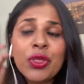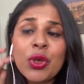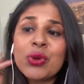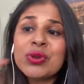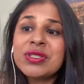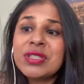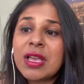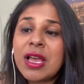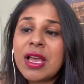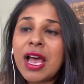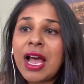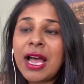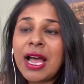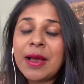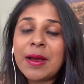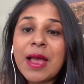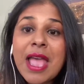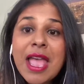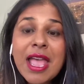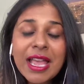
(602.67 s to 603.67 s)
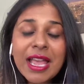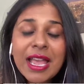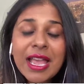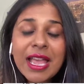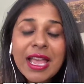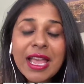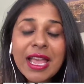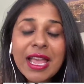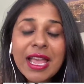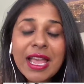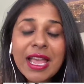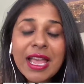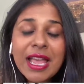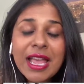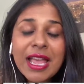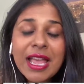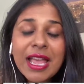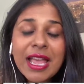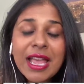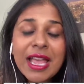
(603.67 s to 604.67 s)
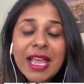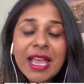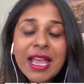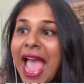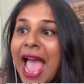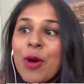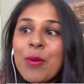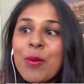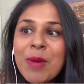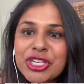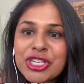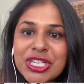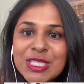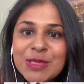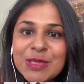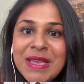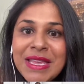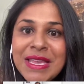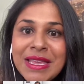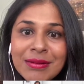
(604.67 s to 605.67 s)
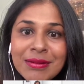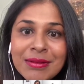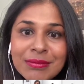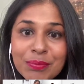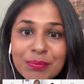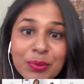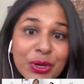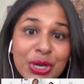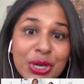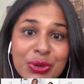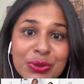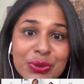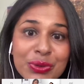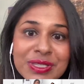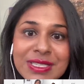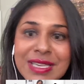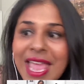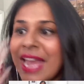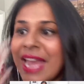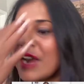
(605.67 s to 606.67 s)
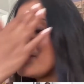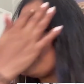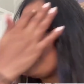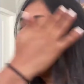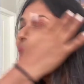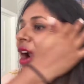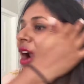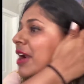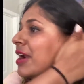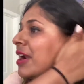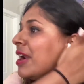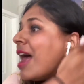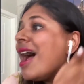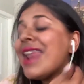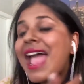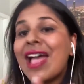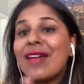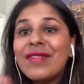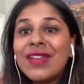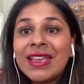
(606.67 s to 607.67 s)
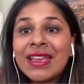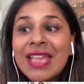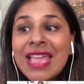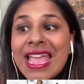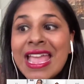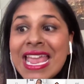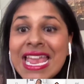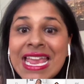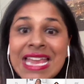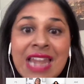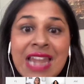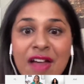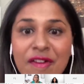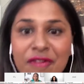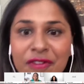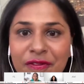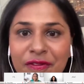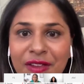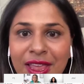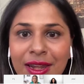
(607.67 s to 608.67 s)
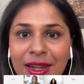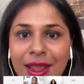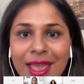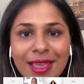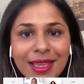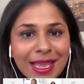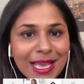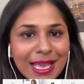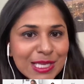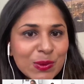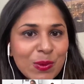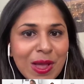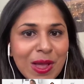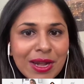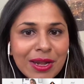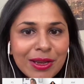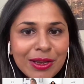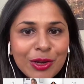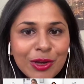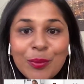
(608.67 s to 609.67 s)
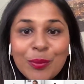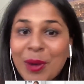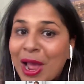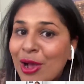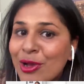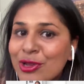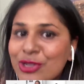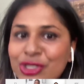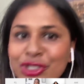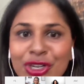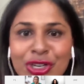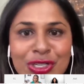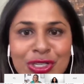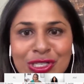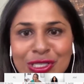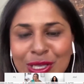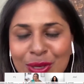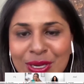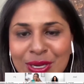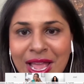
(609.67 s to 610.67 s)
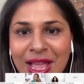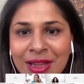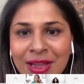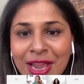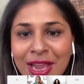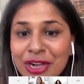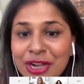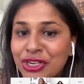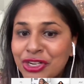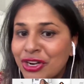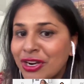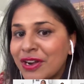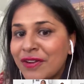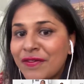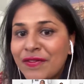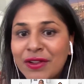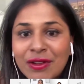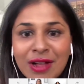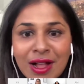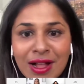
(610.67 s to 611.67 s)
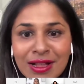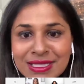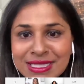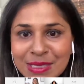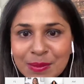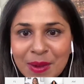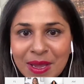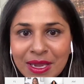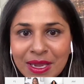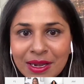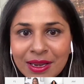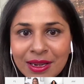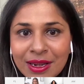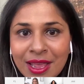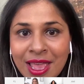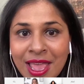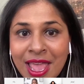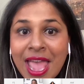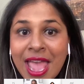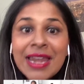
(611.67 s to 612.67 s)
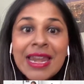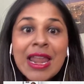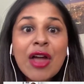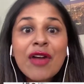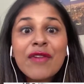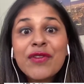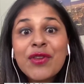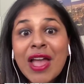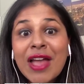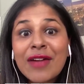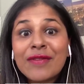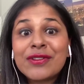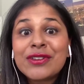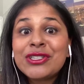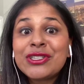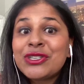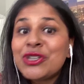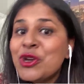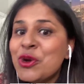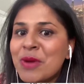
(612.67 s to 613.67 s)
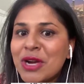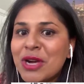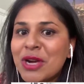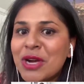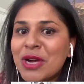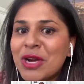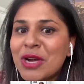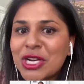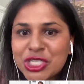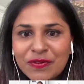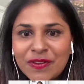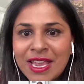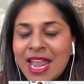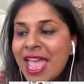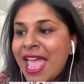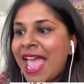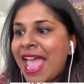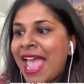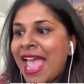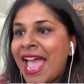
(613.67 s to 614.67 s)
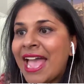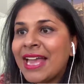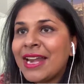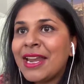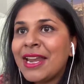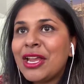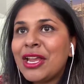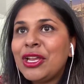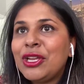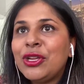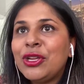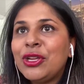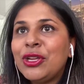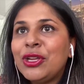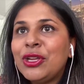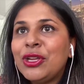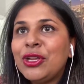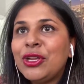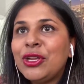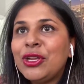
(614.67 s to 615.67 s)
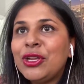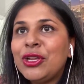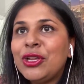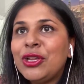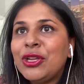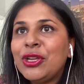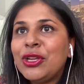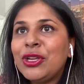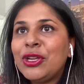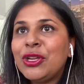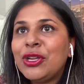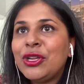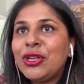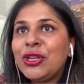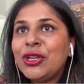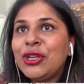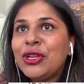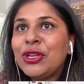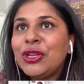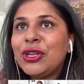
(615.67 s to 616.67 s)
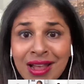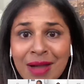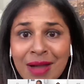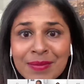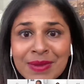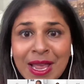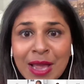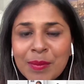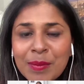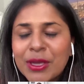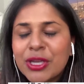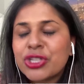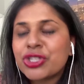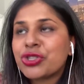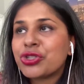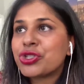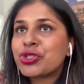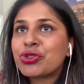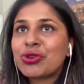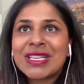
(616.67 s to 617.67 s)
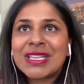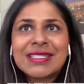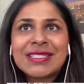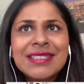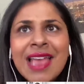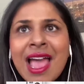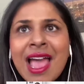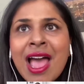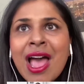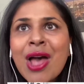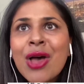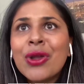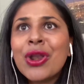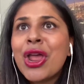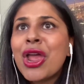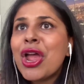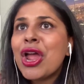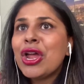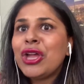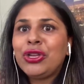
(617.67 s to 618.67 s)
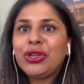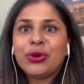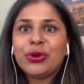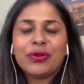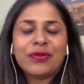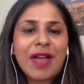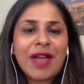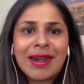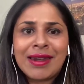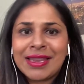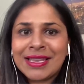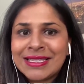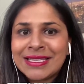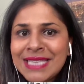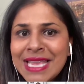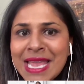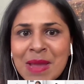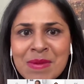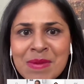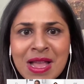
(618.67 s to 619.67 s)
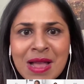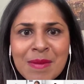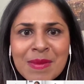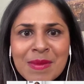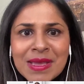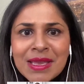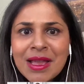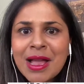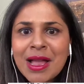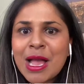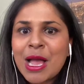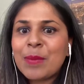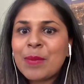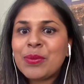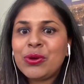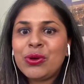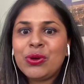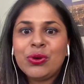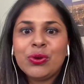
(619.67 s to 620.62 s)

those can affect how much is being produced. And if you're not having enough of it, guess what? Your bowels are going to slow down and you're going to feel constipated. Now, if you have too much of it and, your nerves just cannot calm down because you're stressed out, you've got an exam coming up,